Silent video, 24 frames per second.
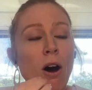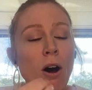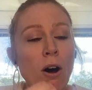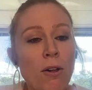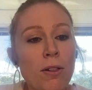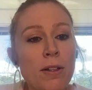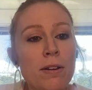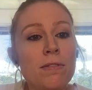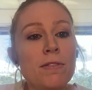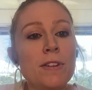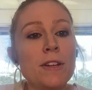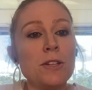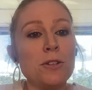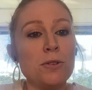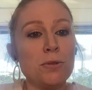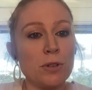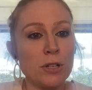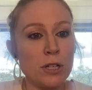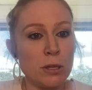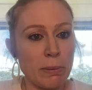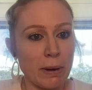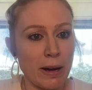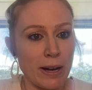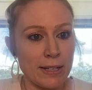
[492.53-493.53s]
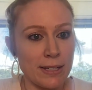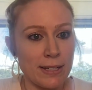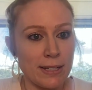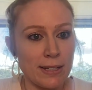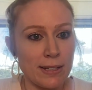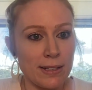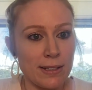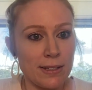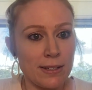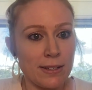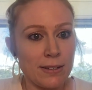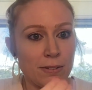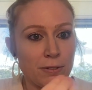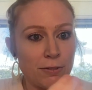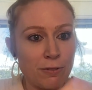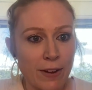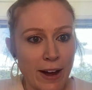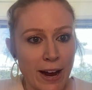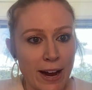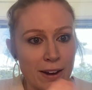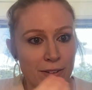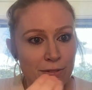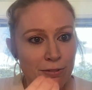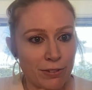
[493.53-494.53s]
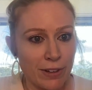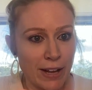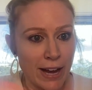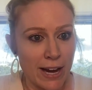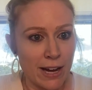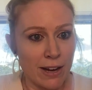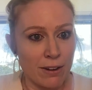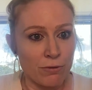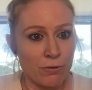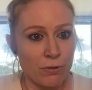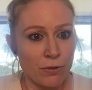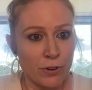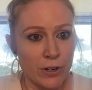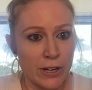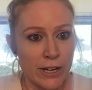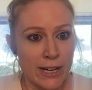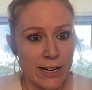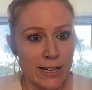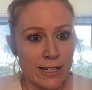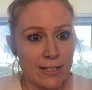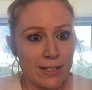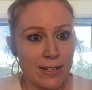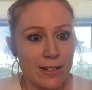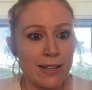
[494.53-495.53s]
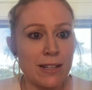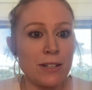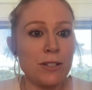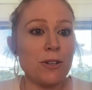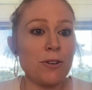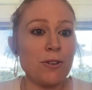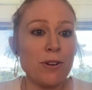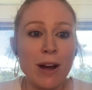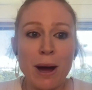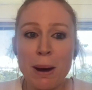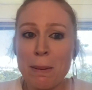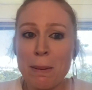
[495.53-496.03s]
all of these responses, fight, flight, and freeze, these are